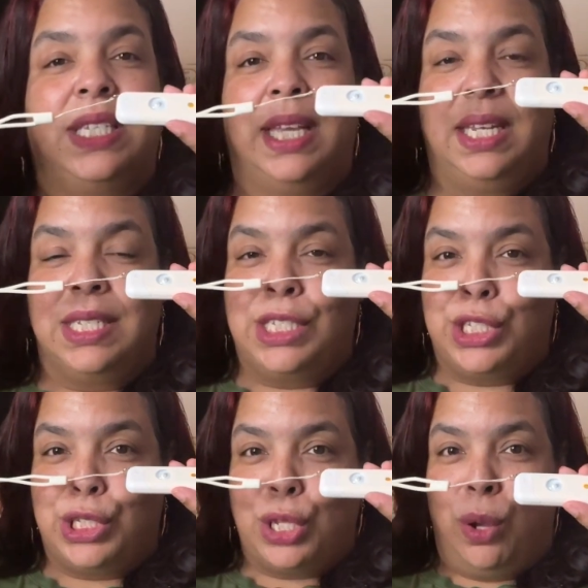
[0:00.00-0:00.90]
It is
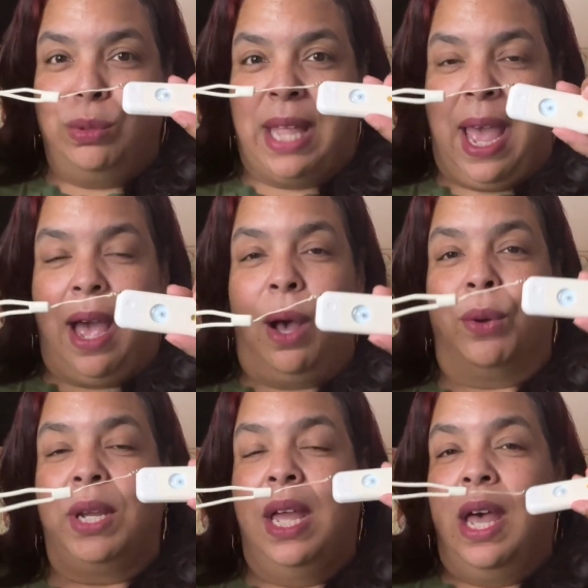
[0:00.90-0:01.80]
so
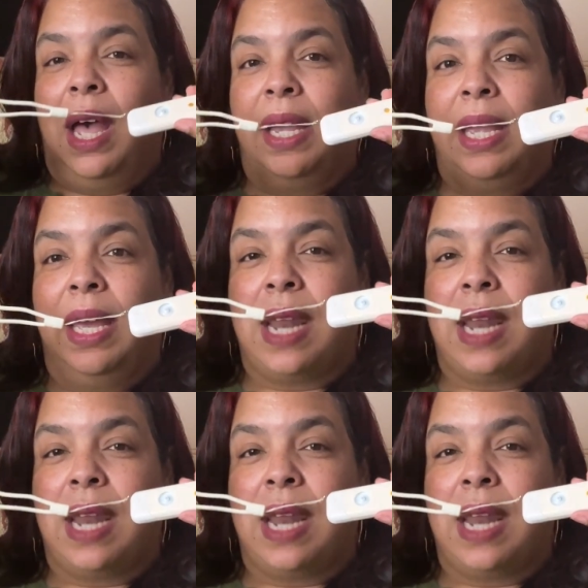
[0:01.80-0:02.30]
loud. Again,